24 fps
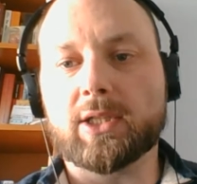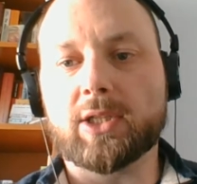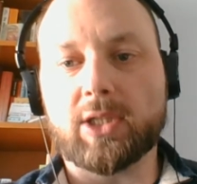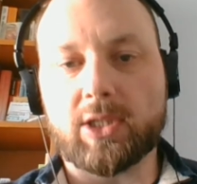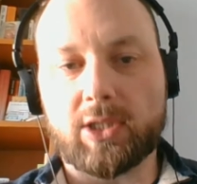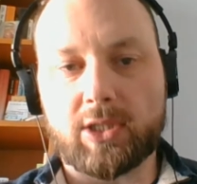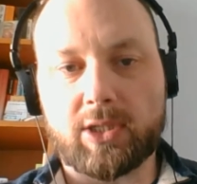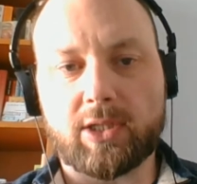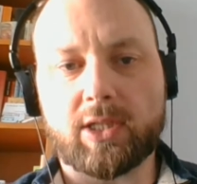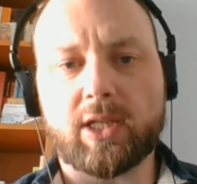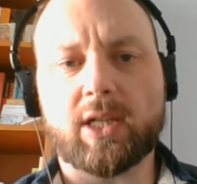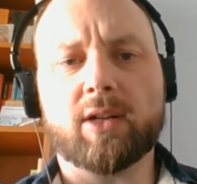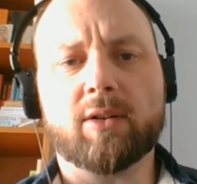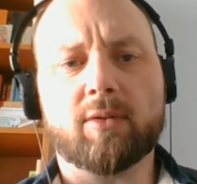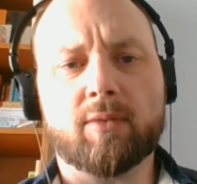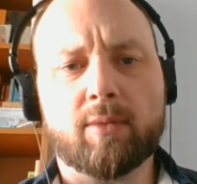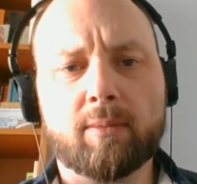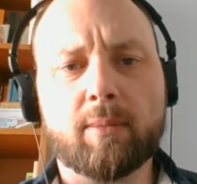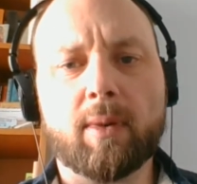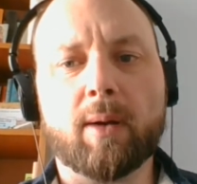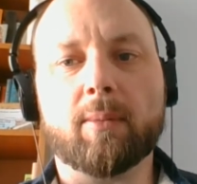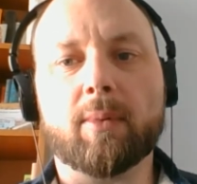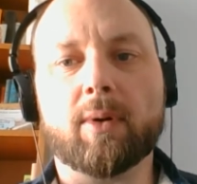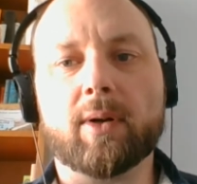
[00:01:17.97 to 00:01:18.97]
Just
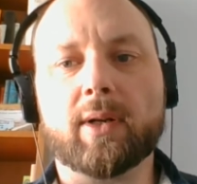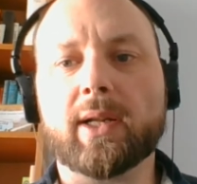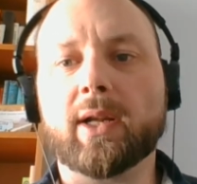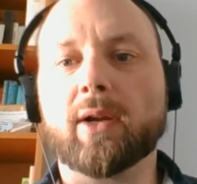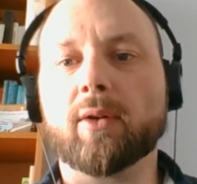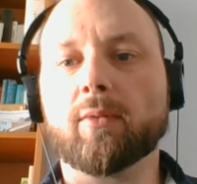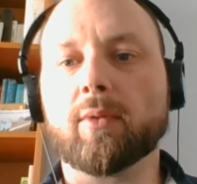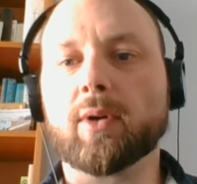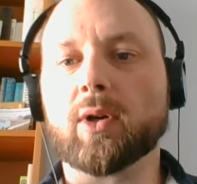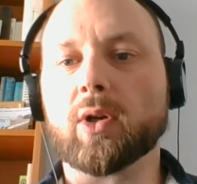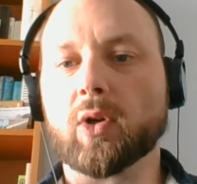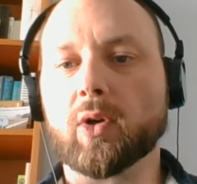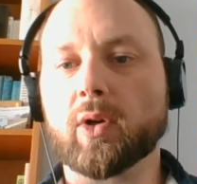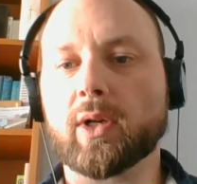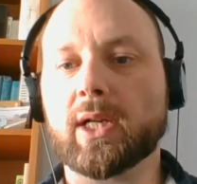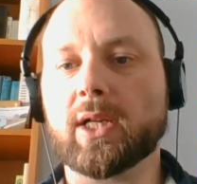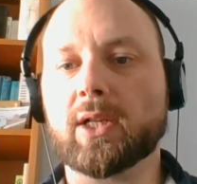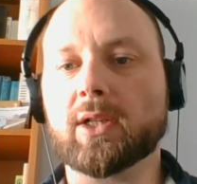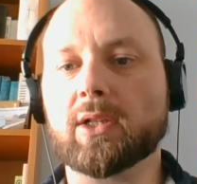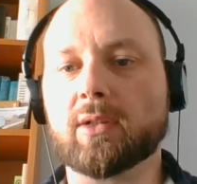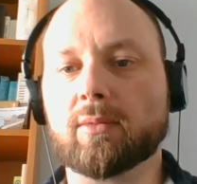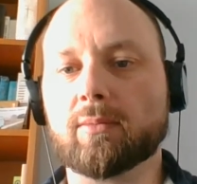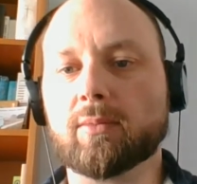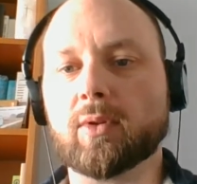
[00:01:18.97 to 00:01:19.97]
remember, we're
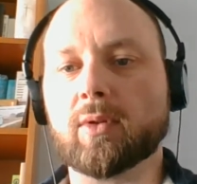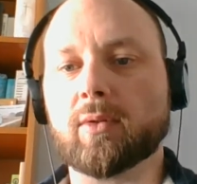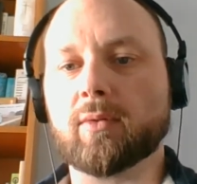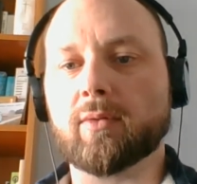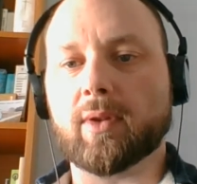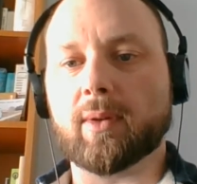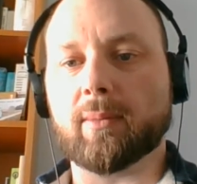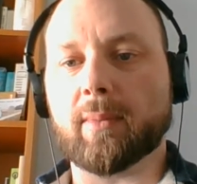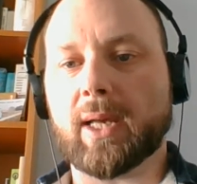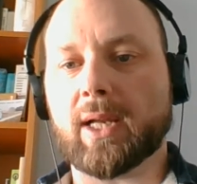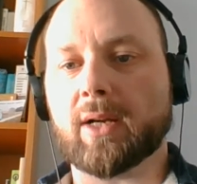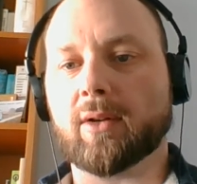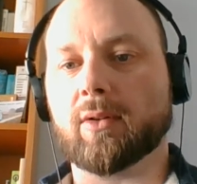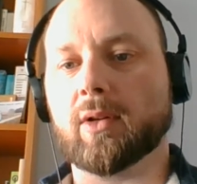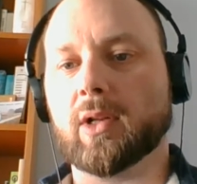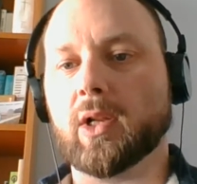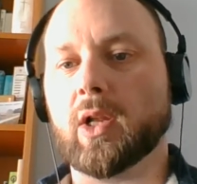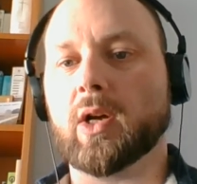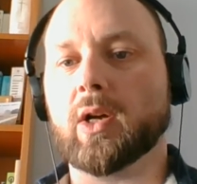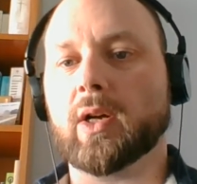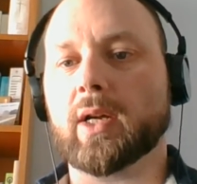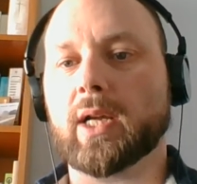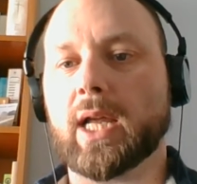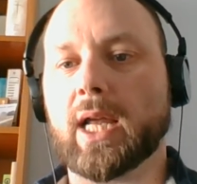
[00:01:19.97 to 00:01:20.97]
looking to move the matter
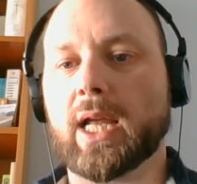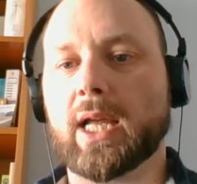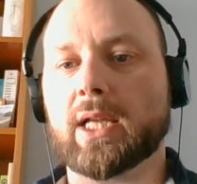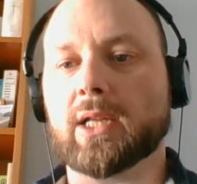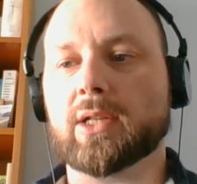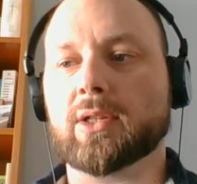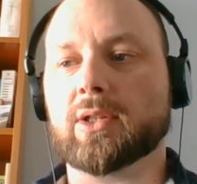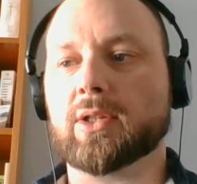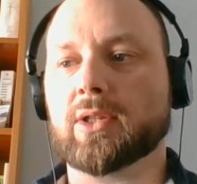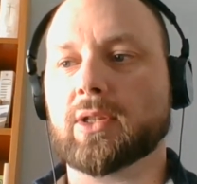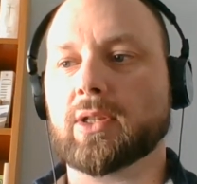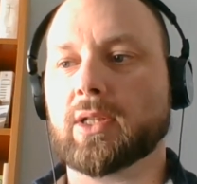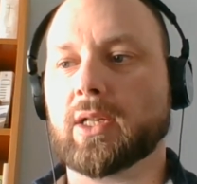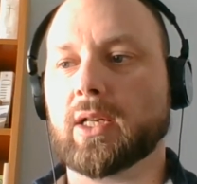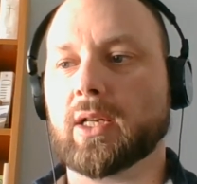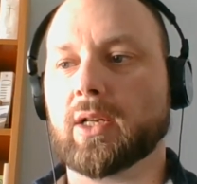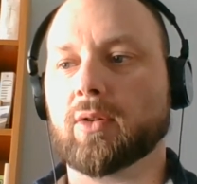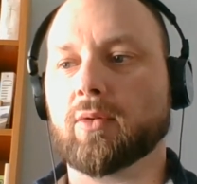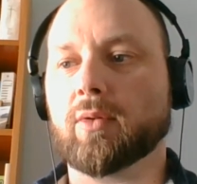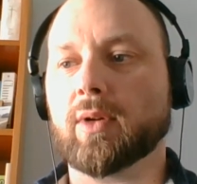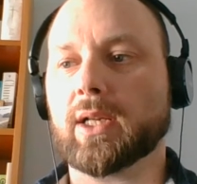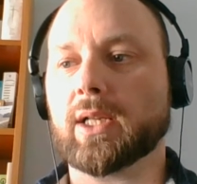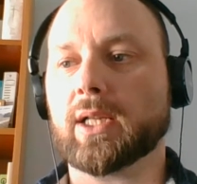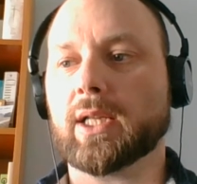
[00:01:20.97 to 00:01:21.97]
along as
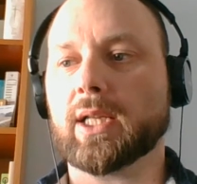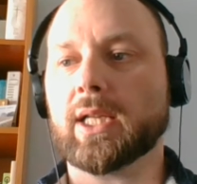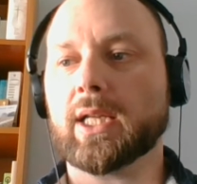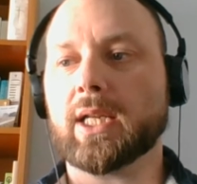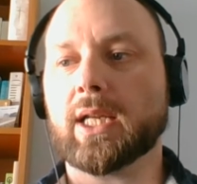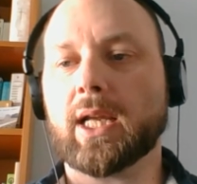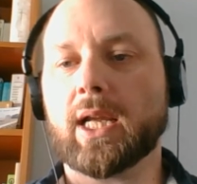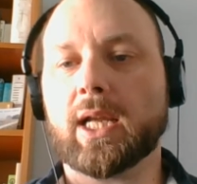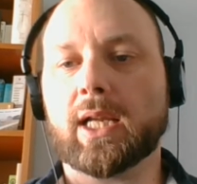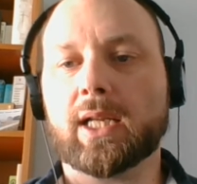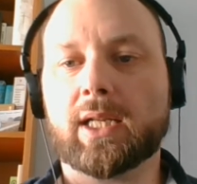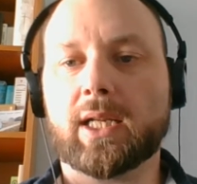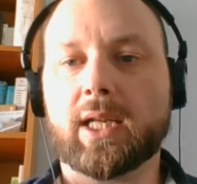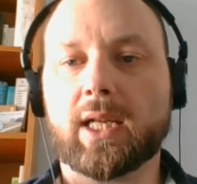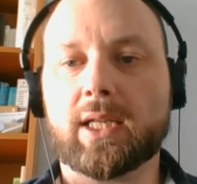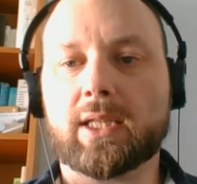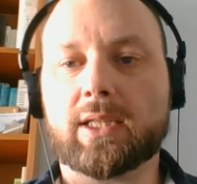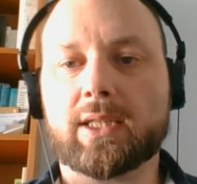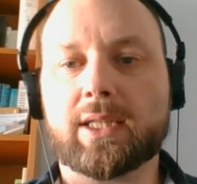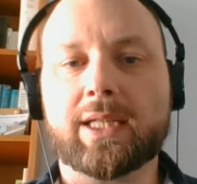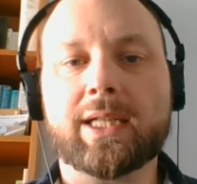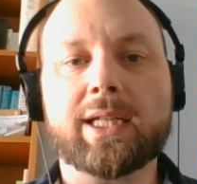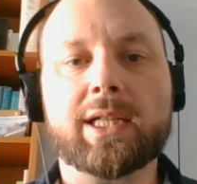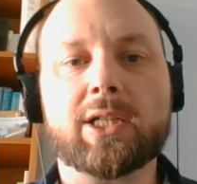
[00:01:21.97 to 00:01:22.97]
quickly and
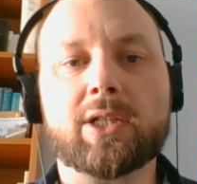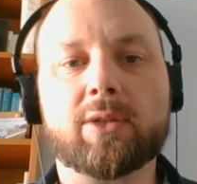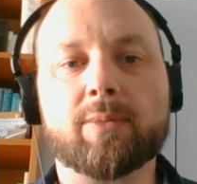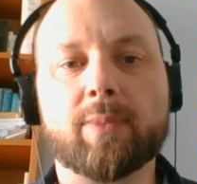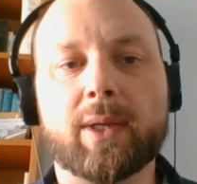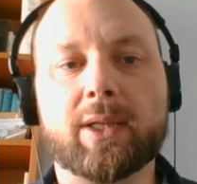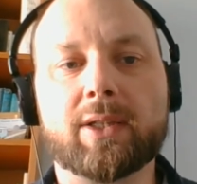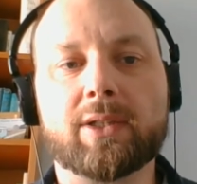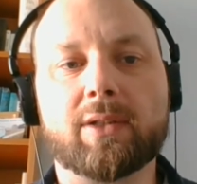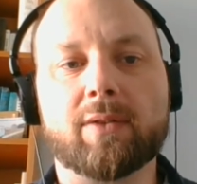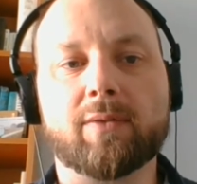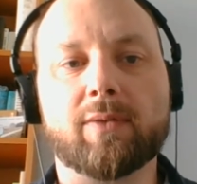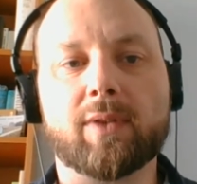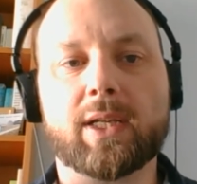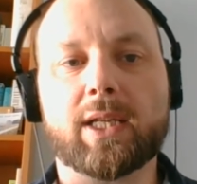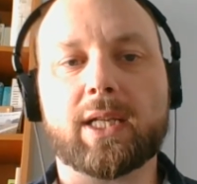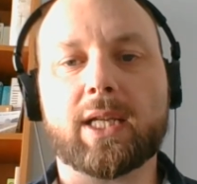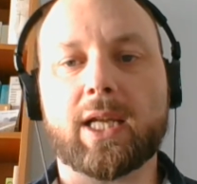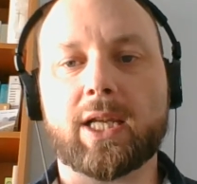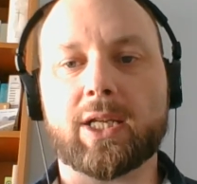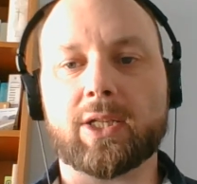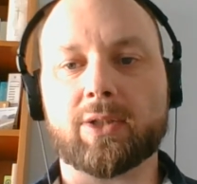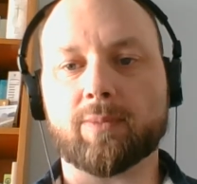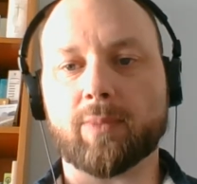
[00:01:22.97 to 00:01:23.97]
as
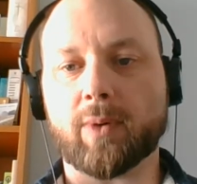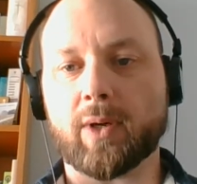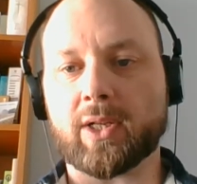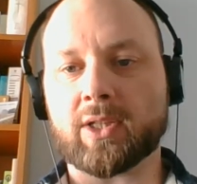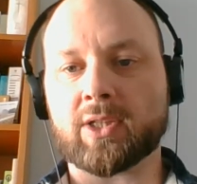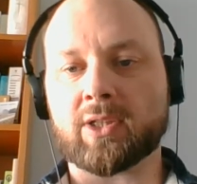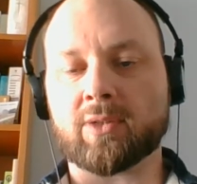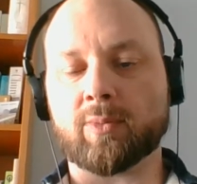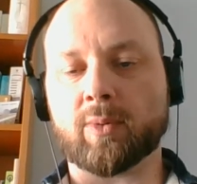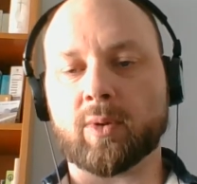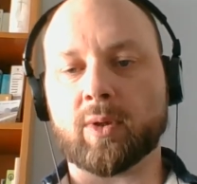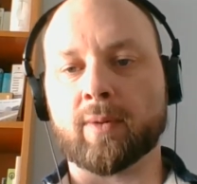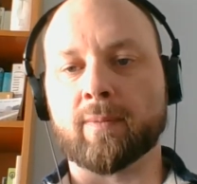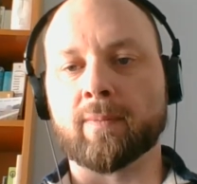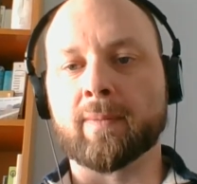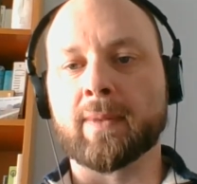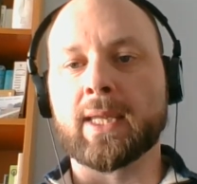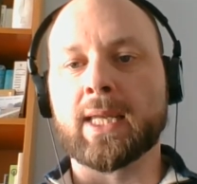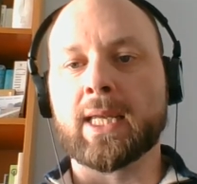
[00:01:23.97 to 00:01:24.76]
inexpensively as possible.